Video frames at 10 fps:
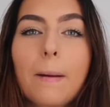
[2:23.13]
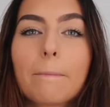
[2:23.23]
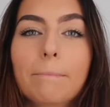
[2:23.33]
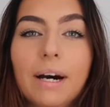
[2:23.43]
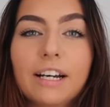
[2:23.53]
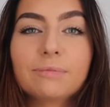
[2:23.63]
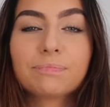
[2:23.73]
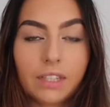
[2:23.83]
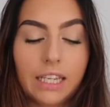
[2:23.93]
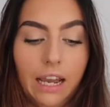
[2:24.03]
But
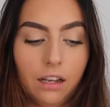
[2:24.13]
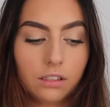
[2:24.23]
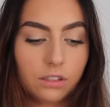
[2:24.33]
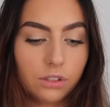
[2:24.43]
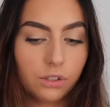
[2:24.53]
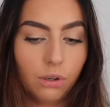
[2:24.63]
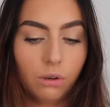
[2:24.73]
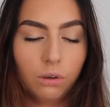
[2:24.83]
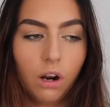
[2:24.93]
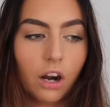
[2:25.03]
yeah,
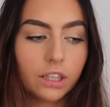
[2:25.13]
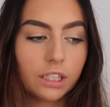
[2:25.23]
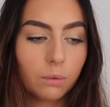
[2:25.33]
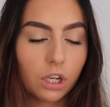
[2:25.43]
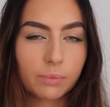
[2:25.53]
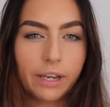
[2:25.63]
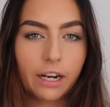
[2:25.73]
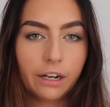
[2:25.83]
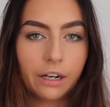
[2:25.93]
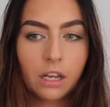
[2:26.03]
so hardly wash my
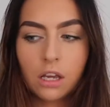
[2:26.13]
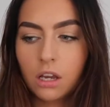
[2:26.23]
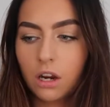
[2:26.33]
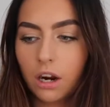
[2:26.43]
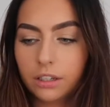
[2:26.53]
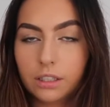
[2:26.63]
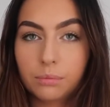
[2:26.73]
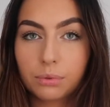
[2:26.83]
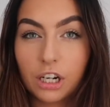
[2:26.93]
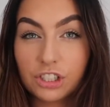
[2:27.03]
hair, hardly
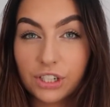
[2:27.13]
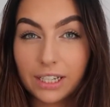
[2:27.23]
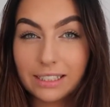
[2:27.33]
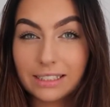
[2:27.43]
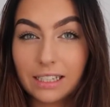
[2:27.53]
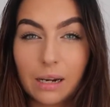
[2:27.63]
brush it.